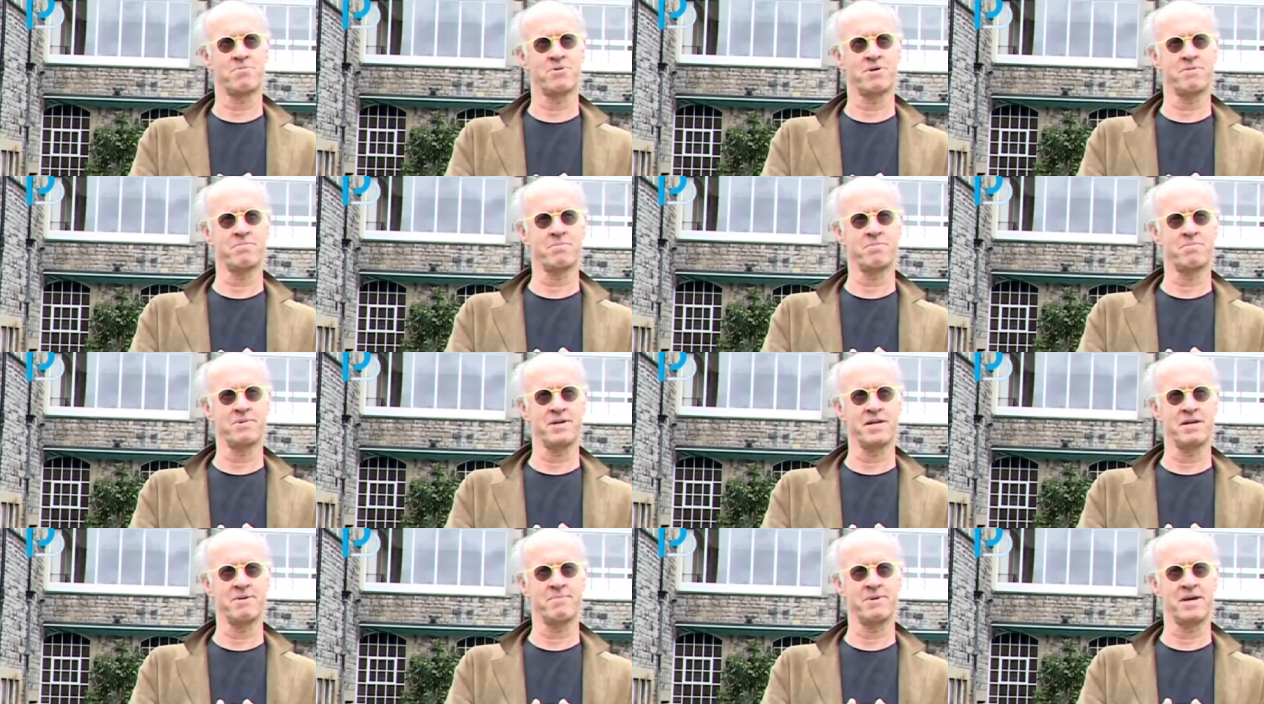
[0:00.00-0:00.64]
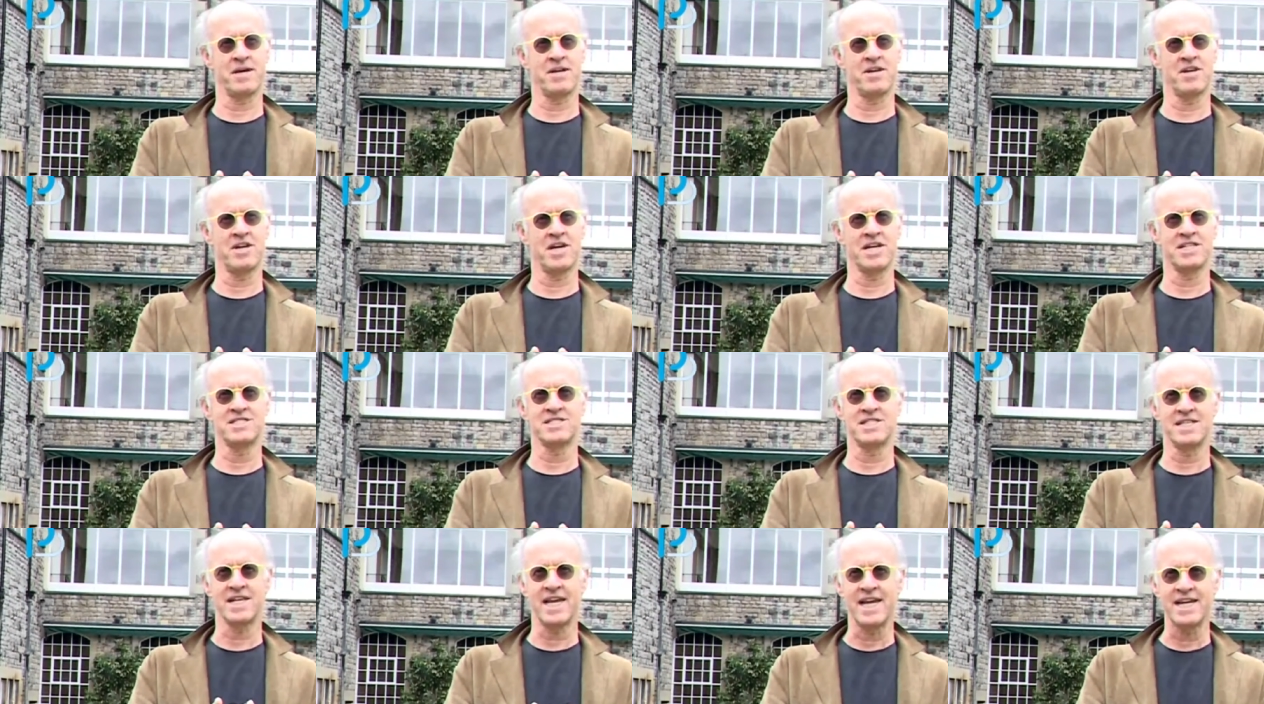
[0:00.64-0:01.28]
probably in about
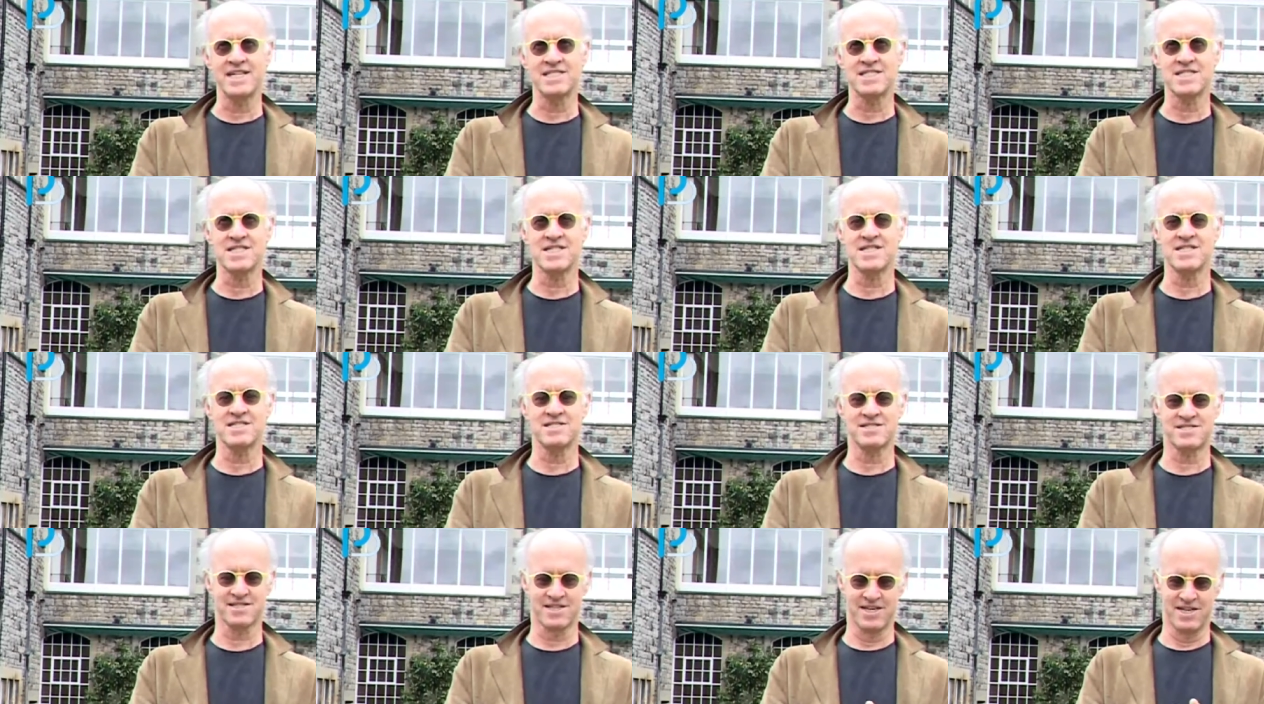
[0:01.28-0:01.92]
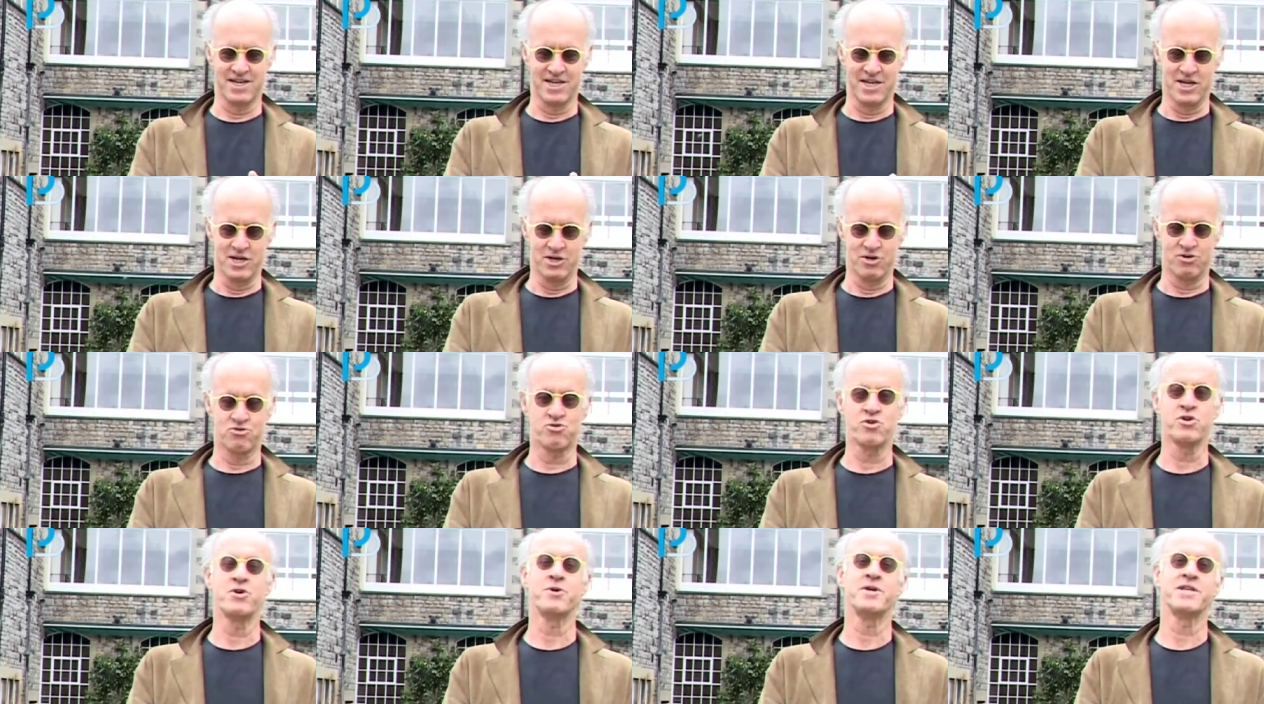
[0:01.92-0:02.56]
1980s,
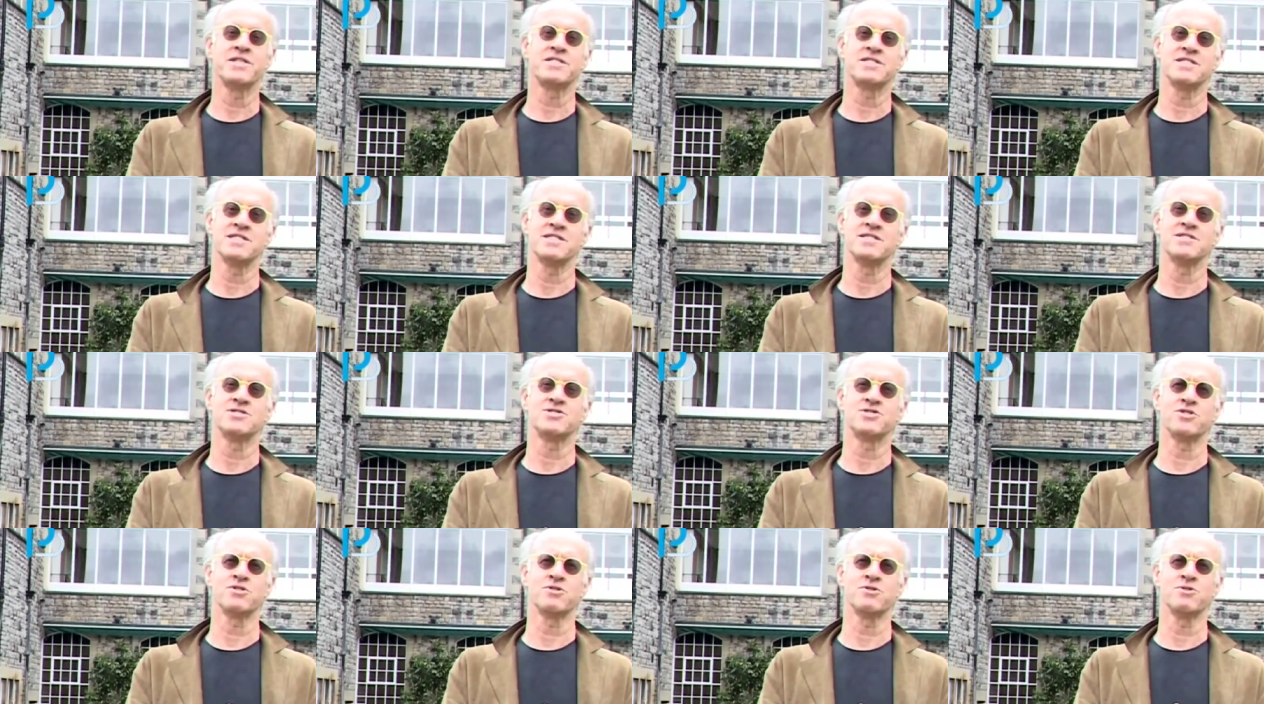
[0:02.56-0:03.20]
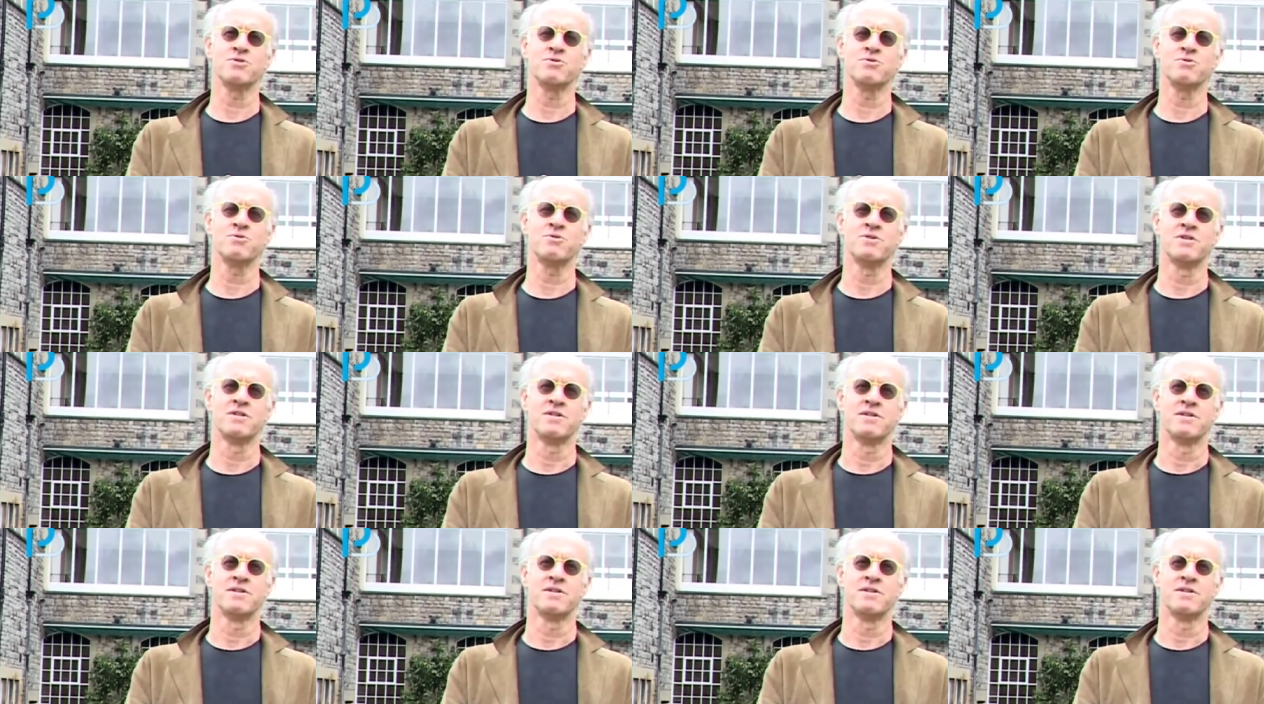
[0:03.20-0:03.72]
grew it into